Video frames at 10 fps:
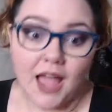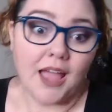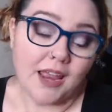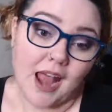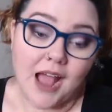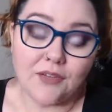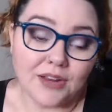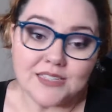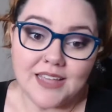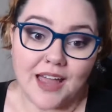in a high
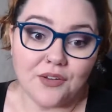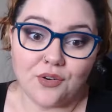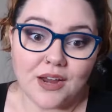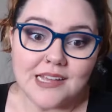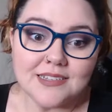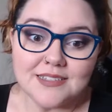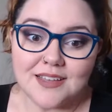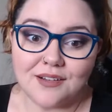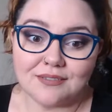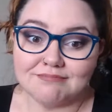risk category.
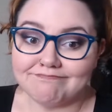So